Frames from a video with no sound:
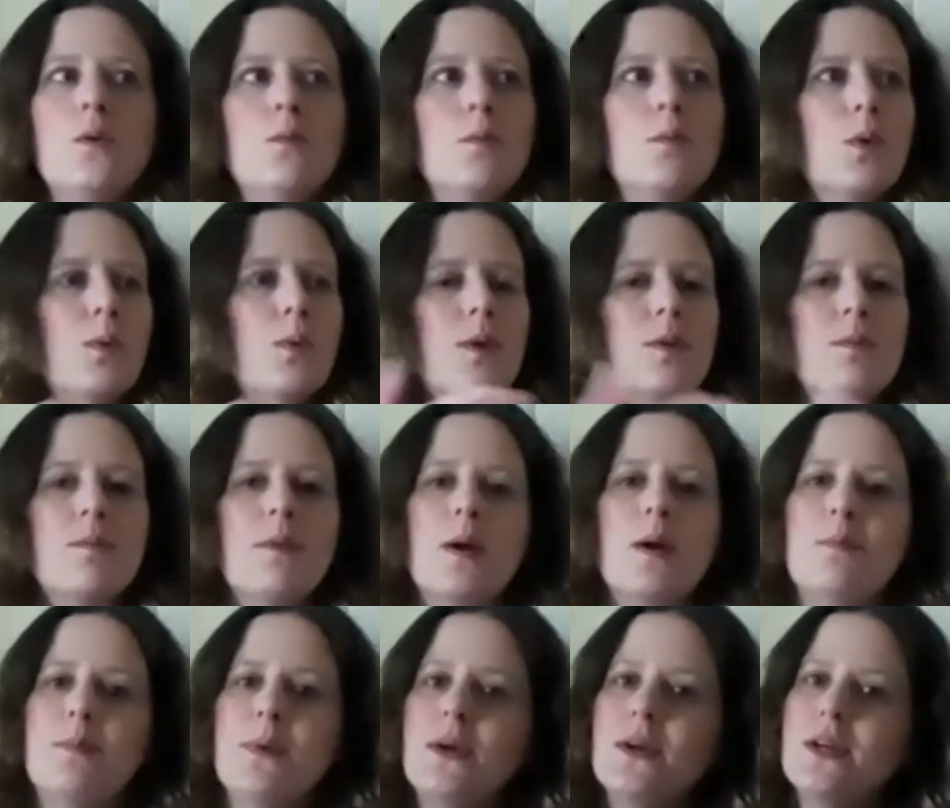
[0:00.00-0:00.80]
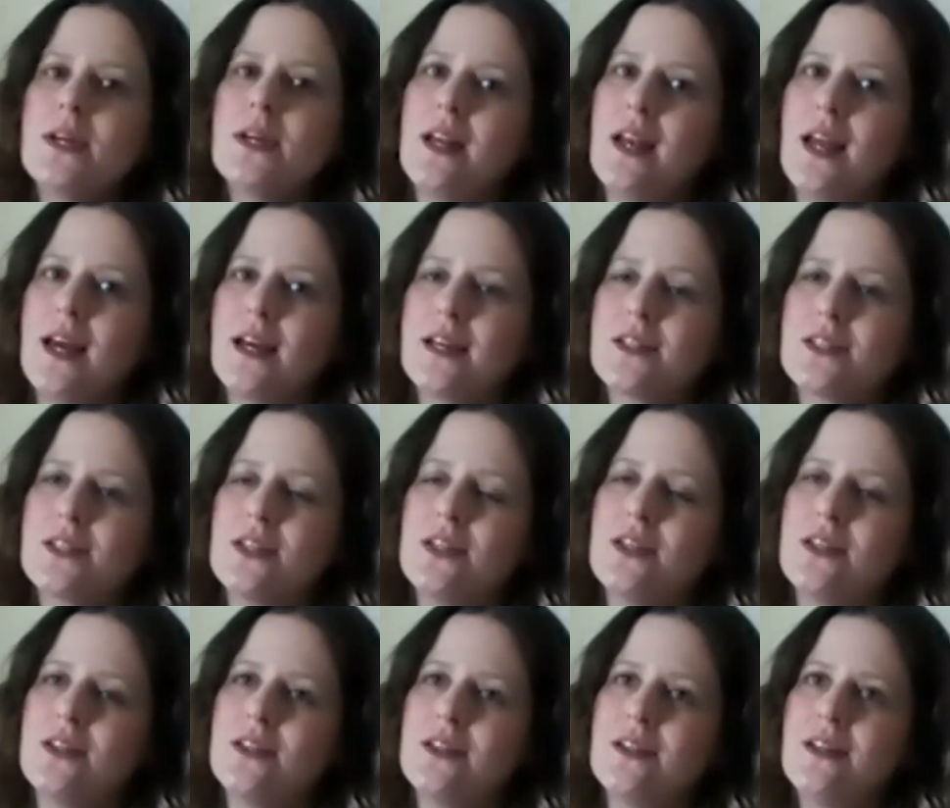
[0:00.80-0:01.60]
But with my book
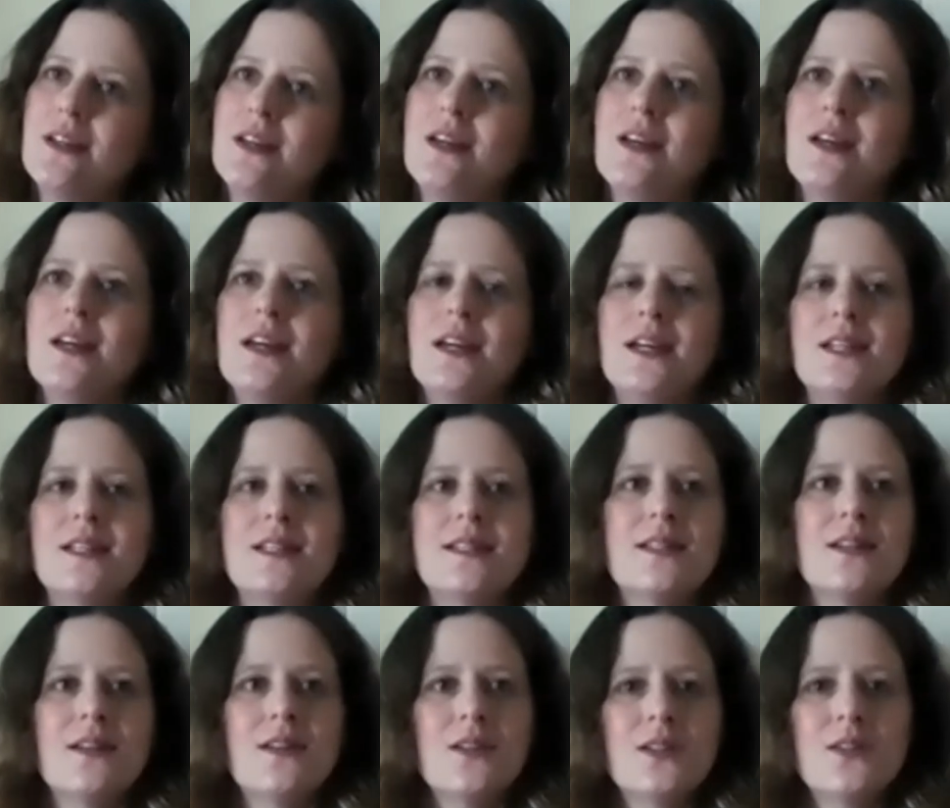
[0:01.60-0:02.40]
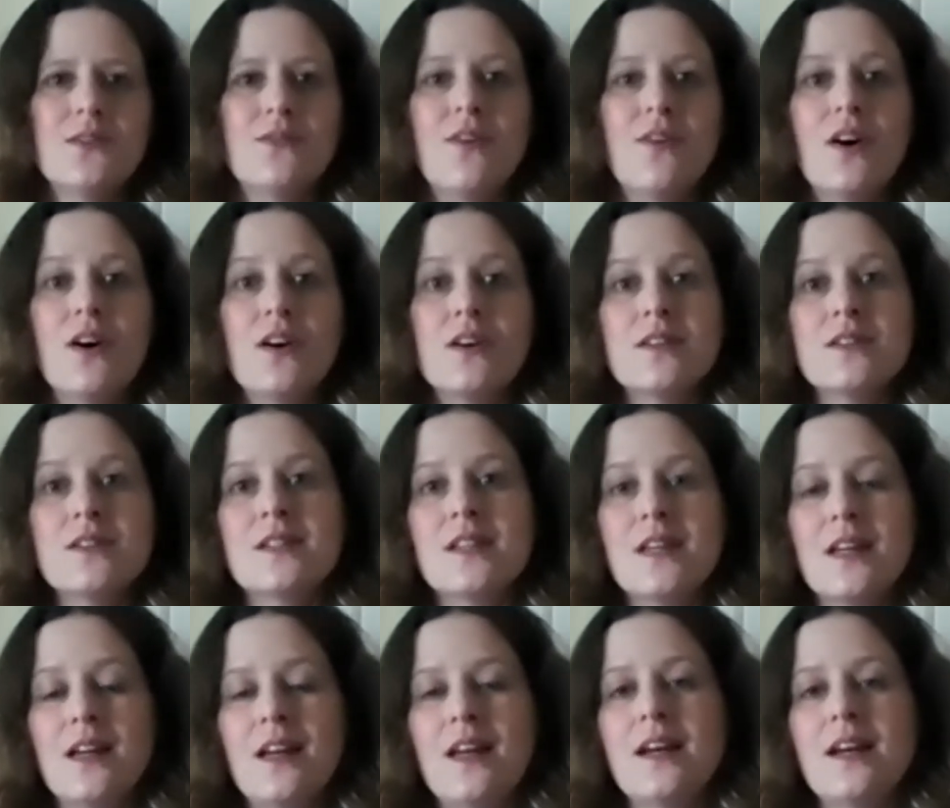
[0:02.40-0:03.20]
collection, it's such a
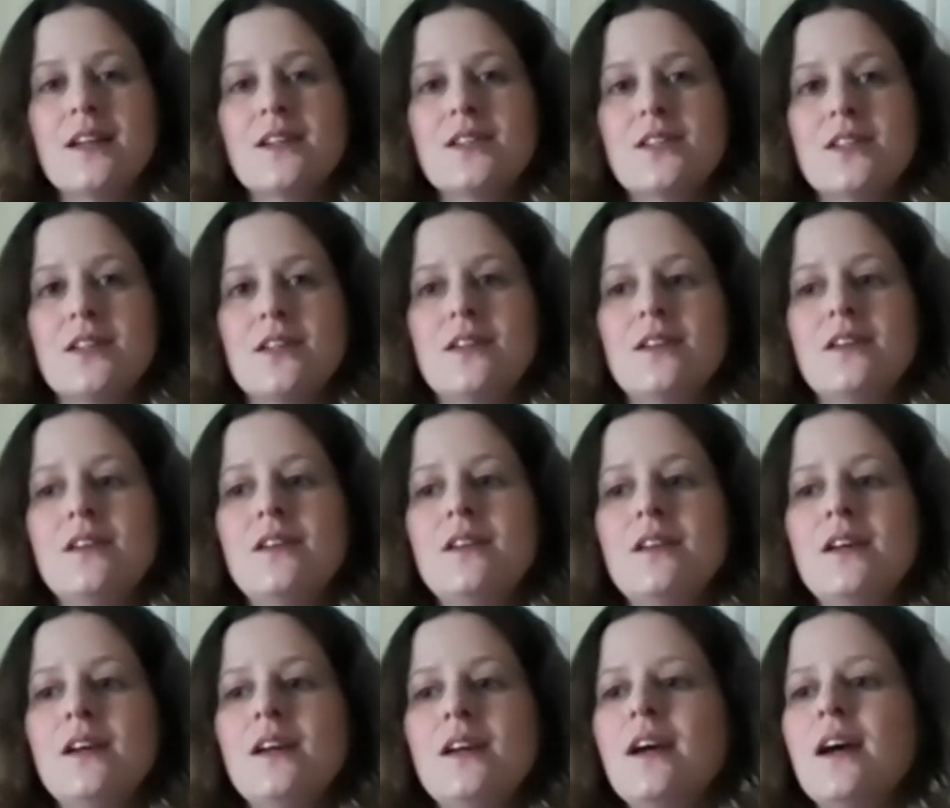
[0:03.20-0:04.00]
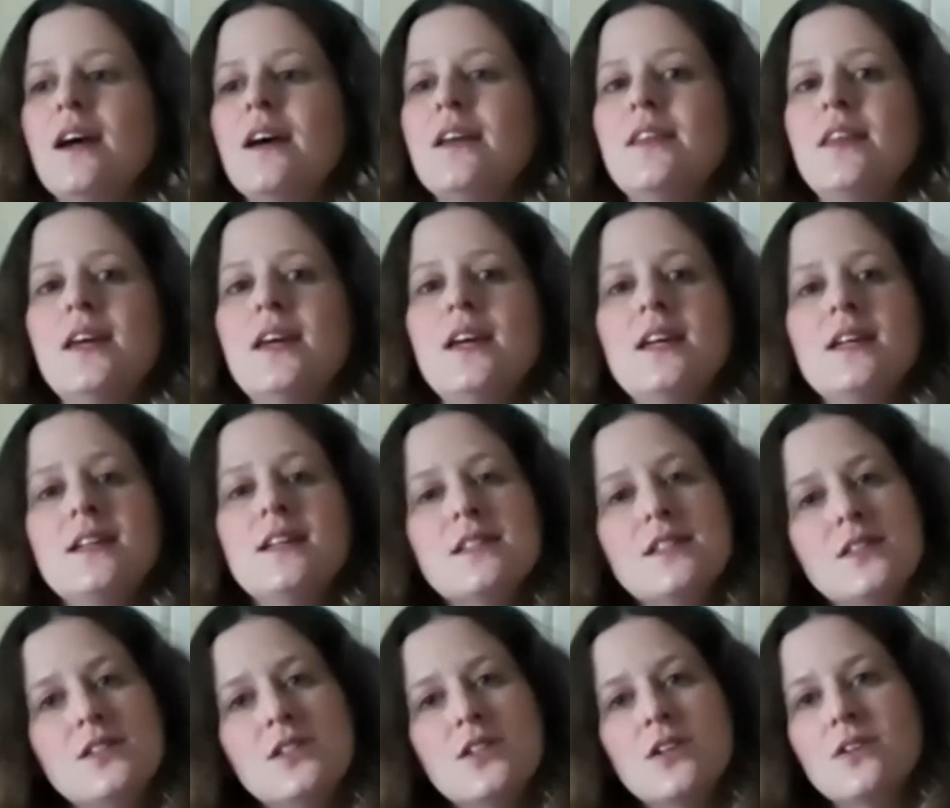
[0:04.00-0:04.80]
vast collection, and there
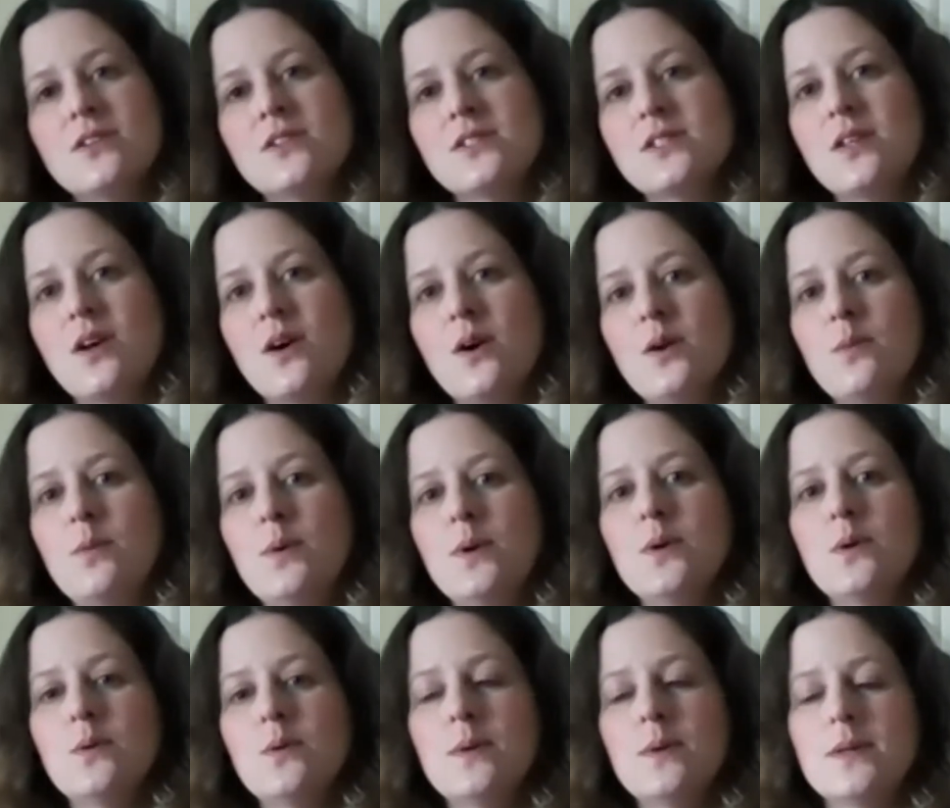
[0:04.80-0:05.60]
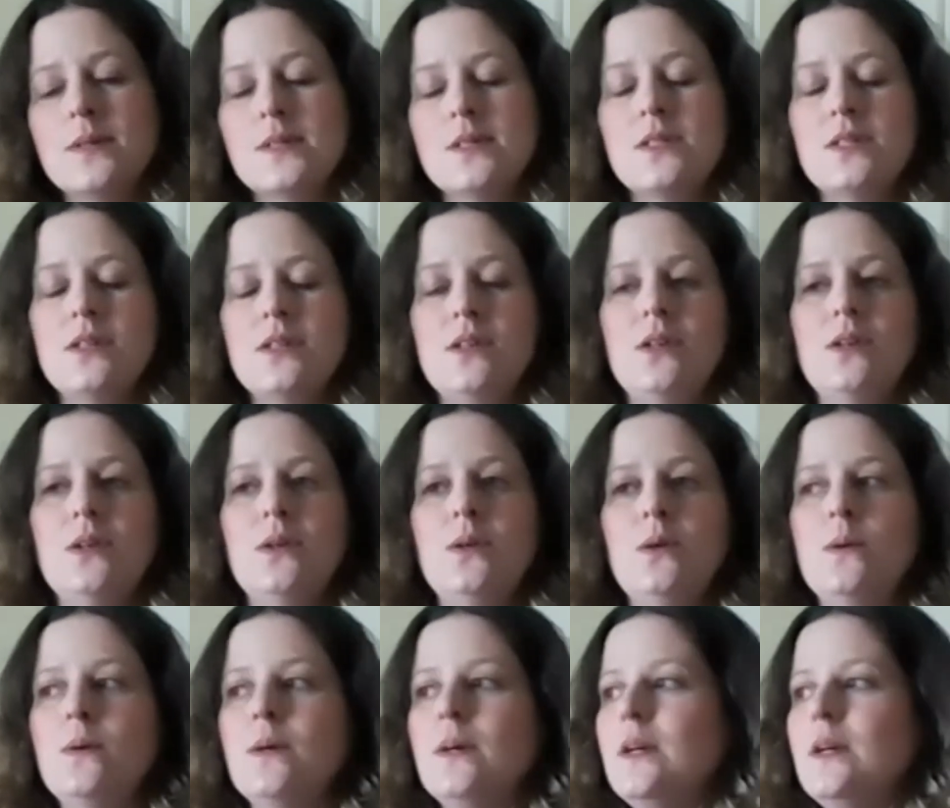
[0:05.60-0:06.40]
is a chance that I will want
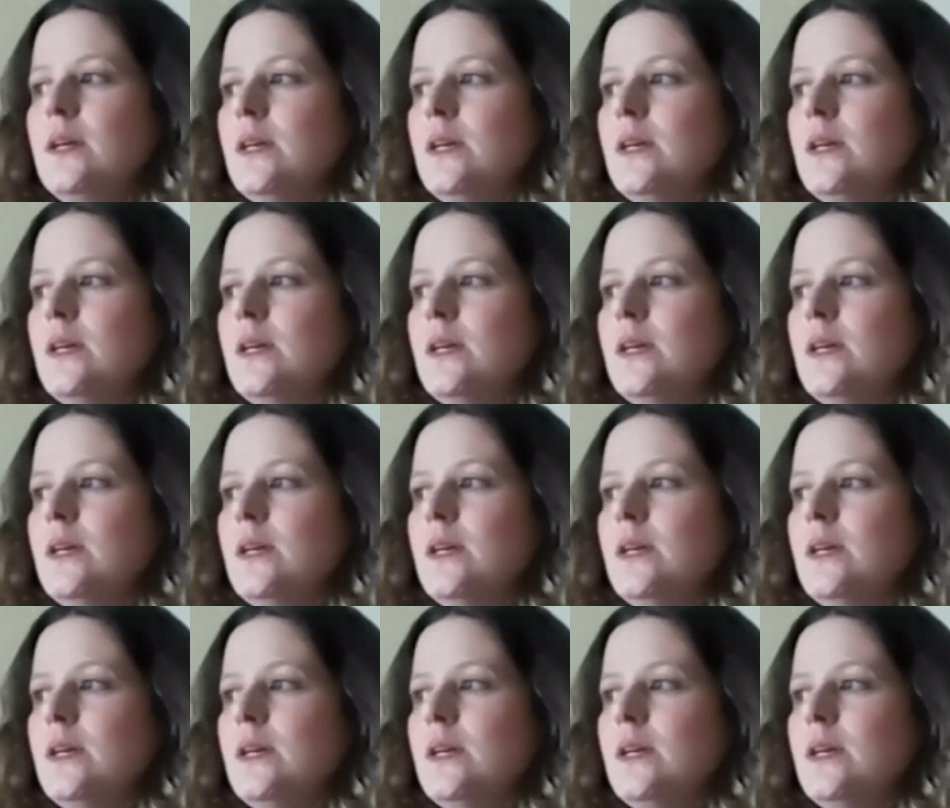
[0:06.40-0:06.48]
to,